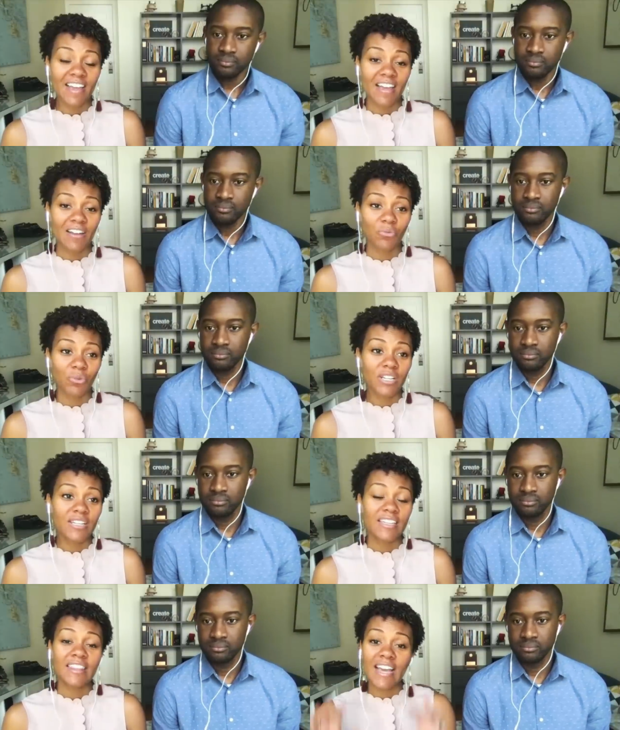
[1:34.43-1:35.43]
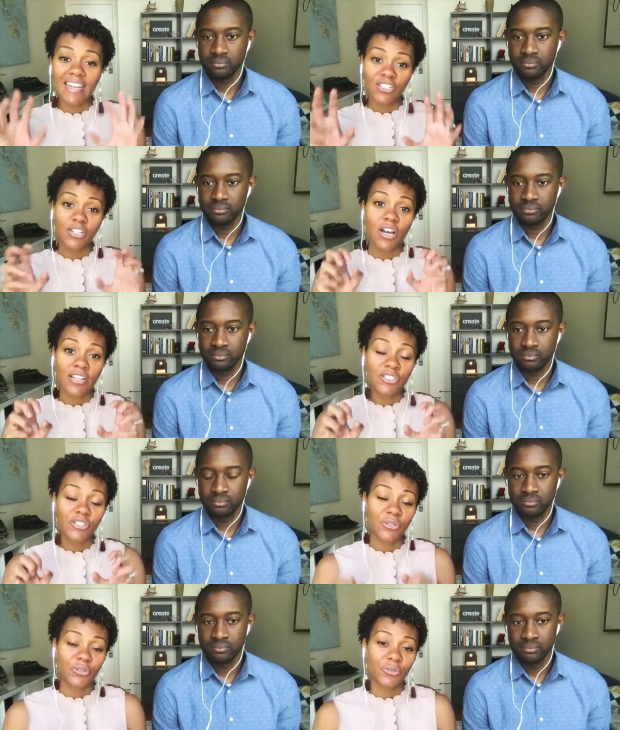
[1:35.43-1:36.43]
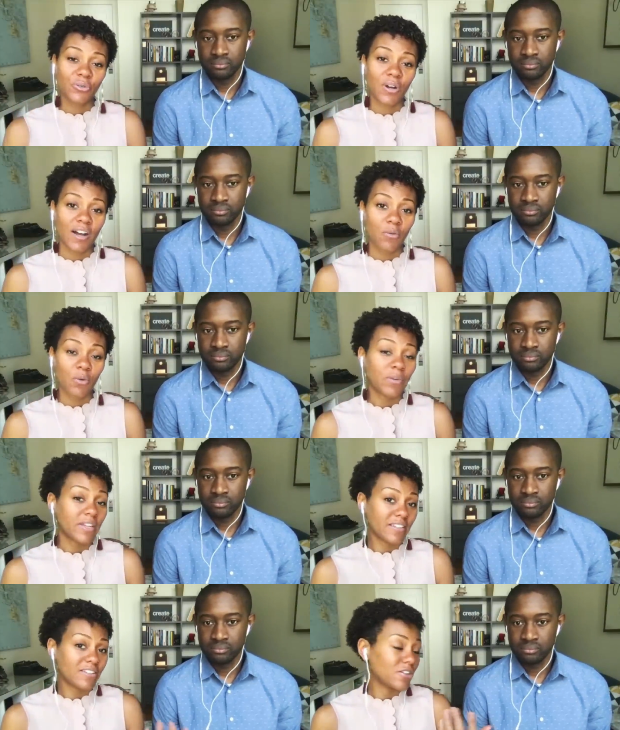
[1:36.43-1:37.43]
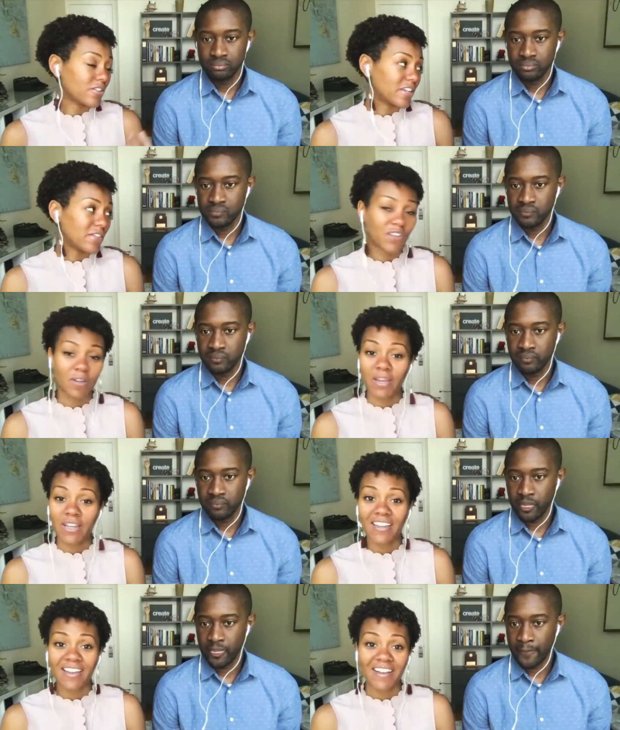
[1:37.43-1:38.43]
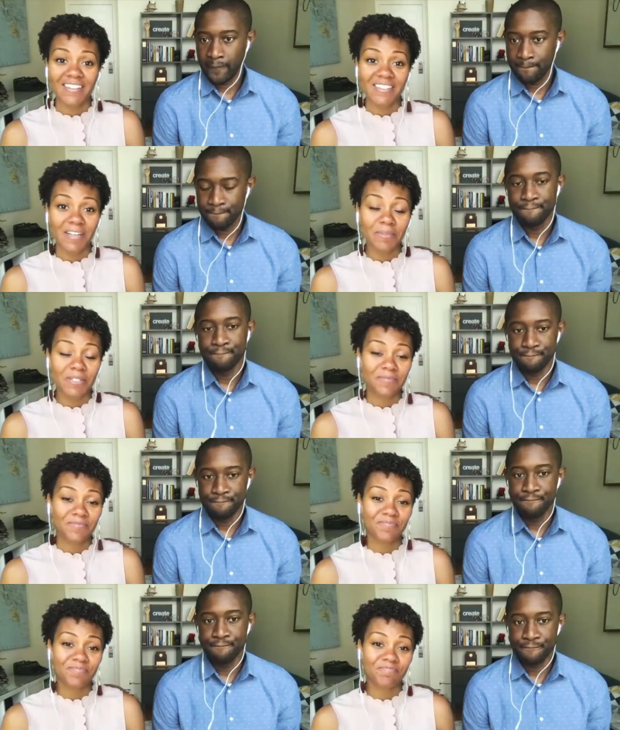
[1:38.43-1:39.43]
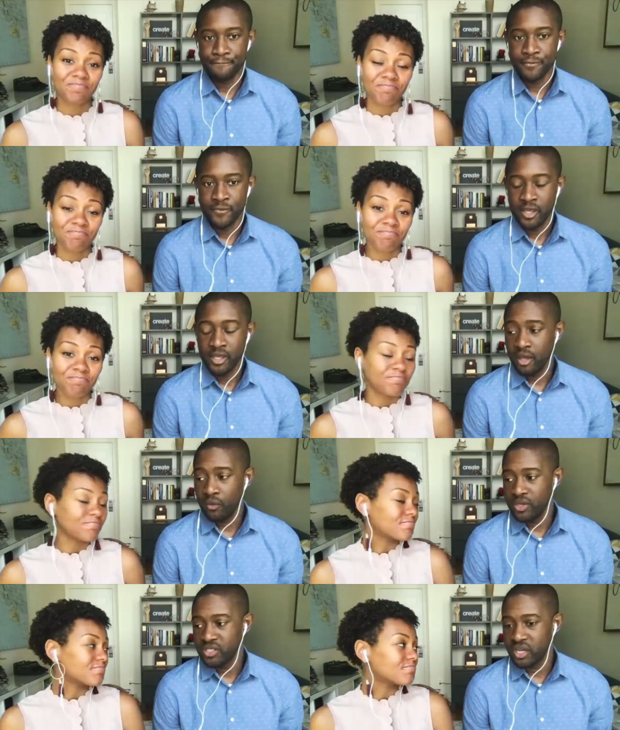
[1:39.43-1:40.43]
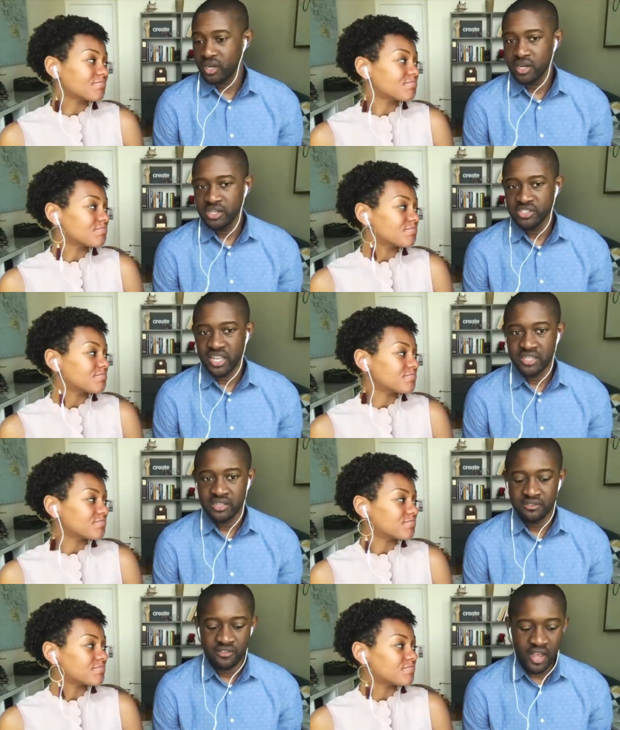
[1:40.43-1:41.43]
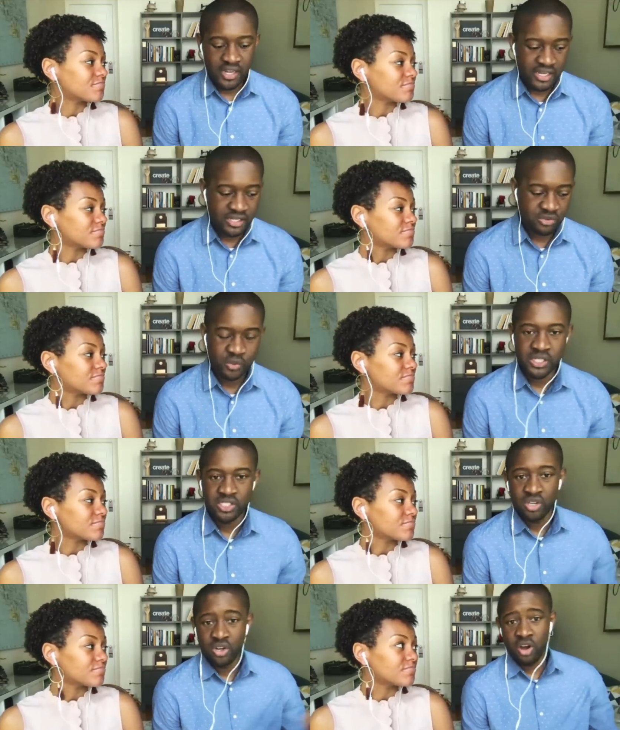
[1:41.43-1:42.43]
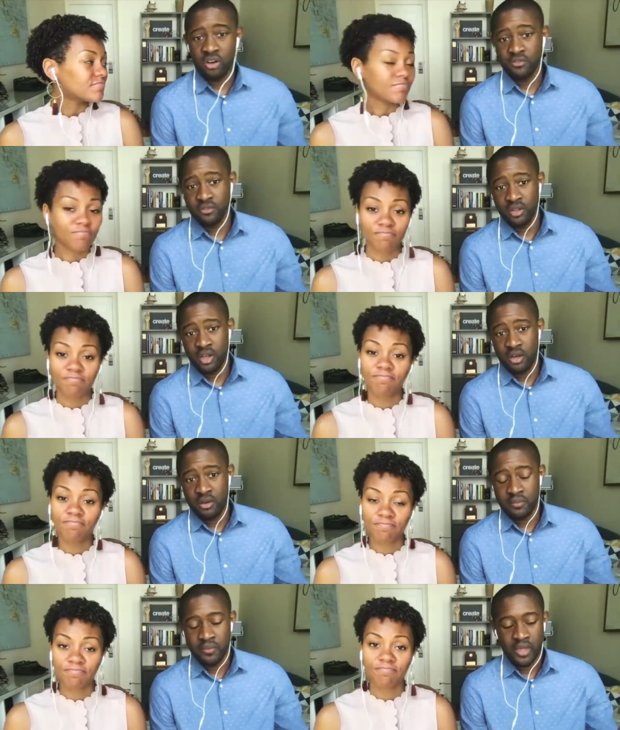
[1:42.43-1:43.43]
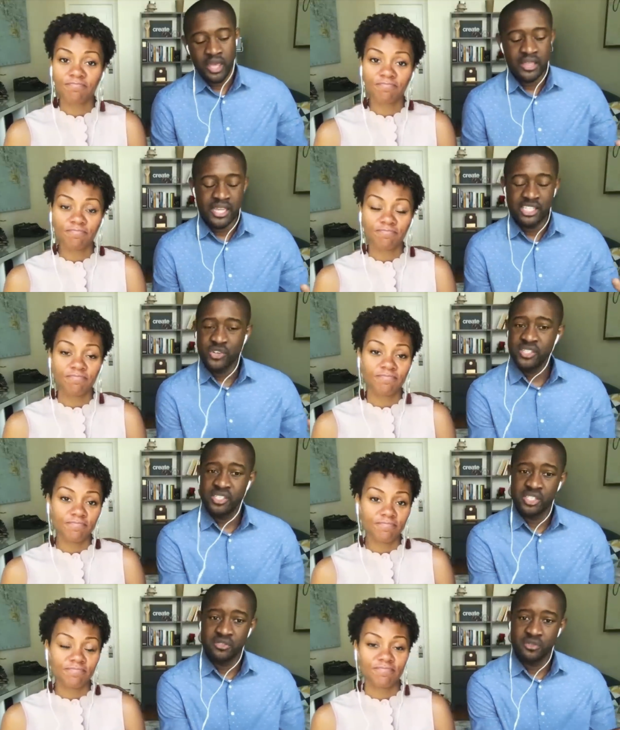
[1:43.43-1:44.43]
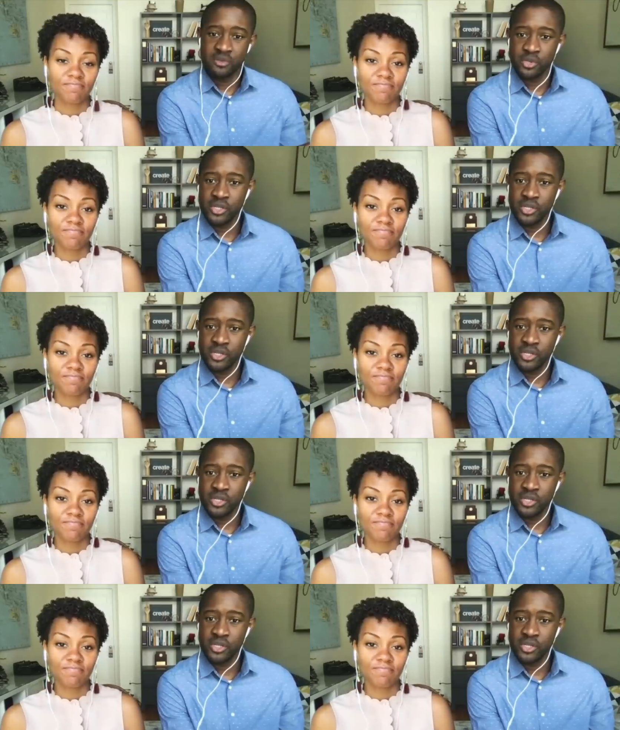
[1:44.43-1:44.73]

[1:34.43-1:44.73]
Speaker 1: and really latched on to uh, what we consider the infinite banking concept.
Speaker 2: Mm-hmm. Yeah, once our understanding of finance really took off, um, in that transition from real